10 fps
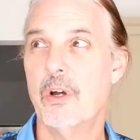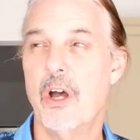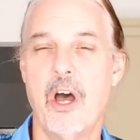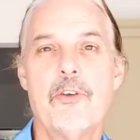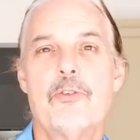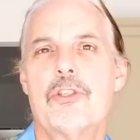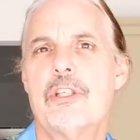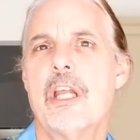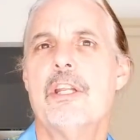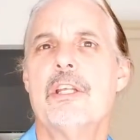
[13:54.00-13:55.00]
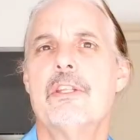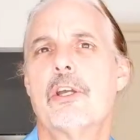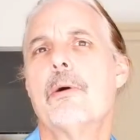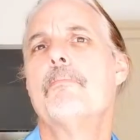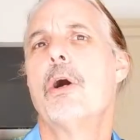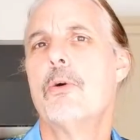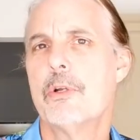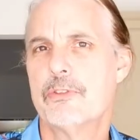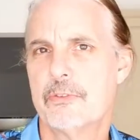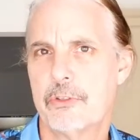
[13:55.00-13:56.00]
understanding the
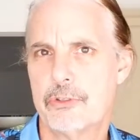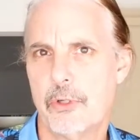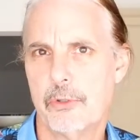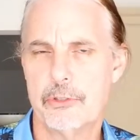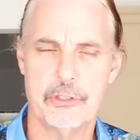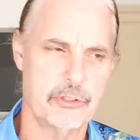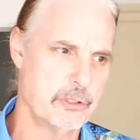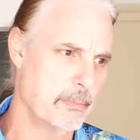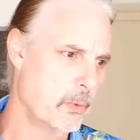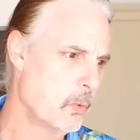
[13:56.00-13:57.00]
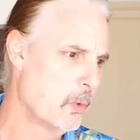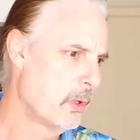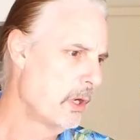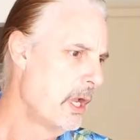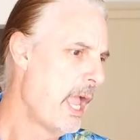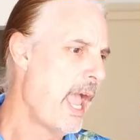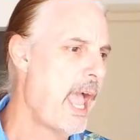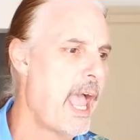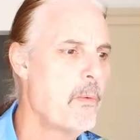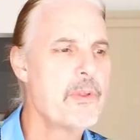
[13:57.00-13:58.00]
components of a solar system, or
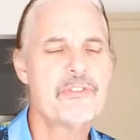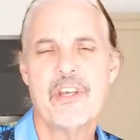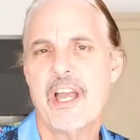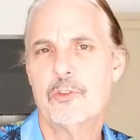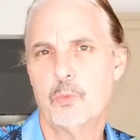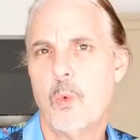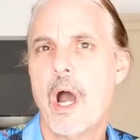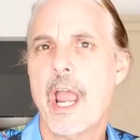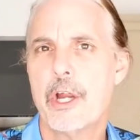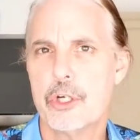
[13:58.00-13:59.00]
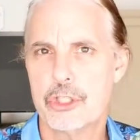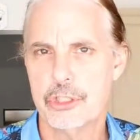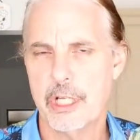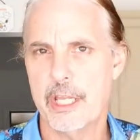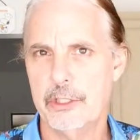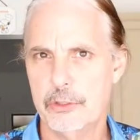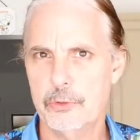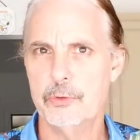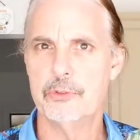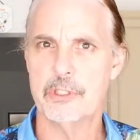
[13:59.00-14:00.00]
what size wire should I use